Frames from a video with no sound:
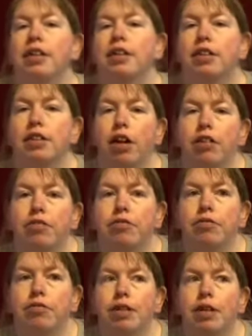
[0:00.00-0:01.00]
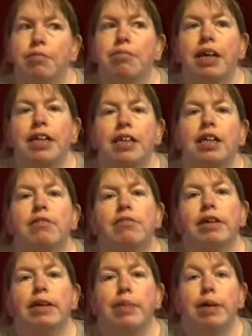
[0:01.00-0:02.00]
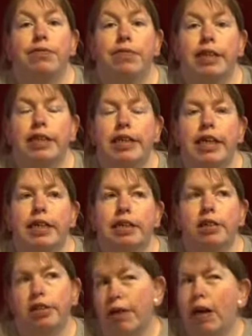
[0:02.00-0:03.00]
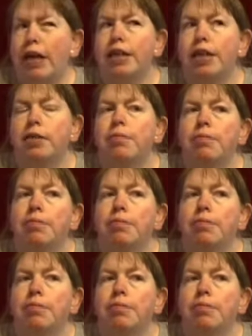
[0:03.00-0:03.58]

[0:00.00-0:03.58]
So it makes eBay think it's a new item